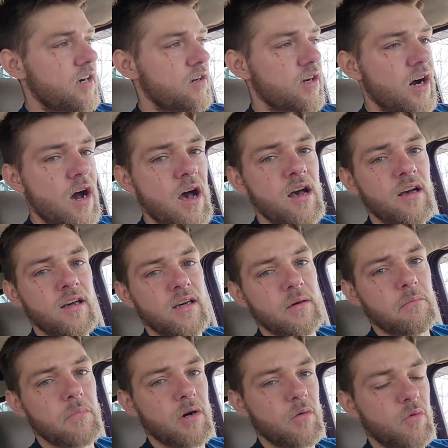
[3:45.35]
or not,
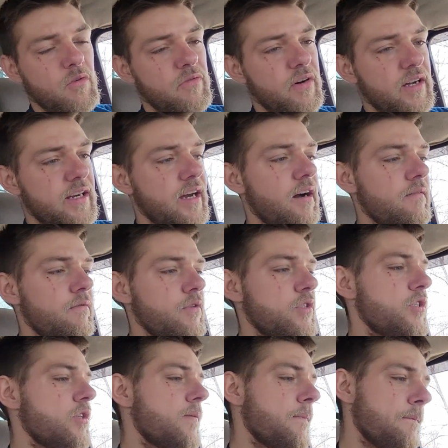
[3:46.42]
but we'll find out for
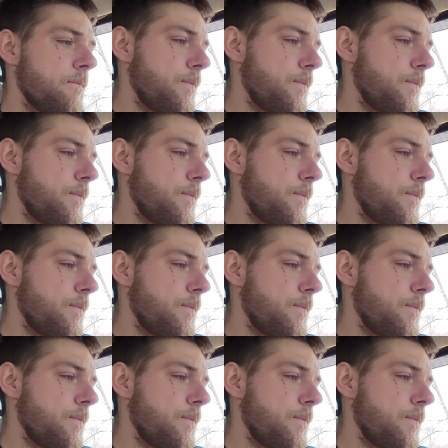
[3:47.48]
sure.